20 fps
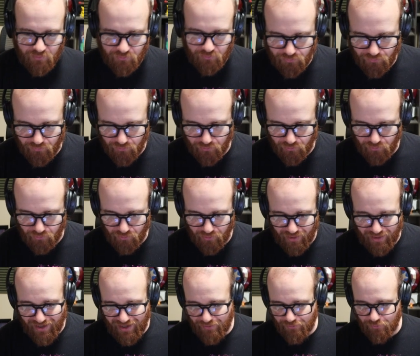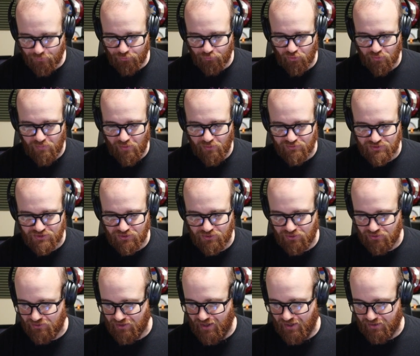They're through most of
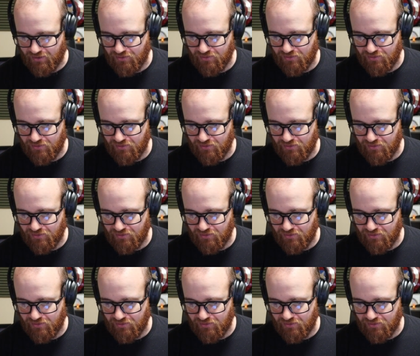their deck.